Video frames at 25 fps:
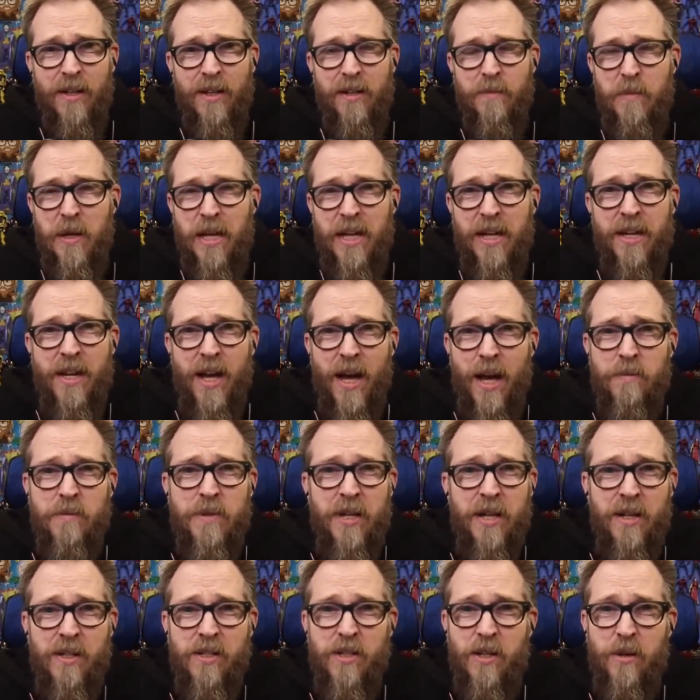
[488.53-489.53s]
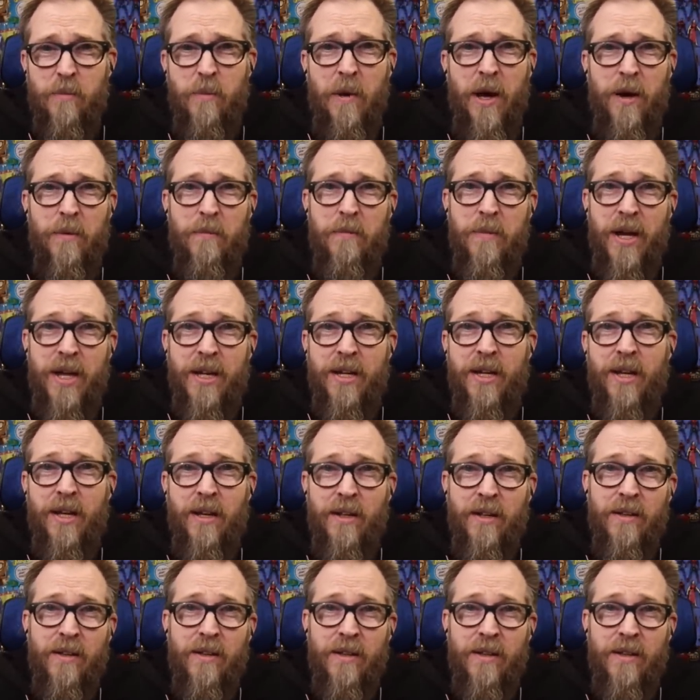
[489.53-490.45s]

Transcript: being captain isn't about making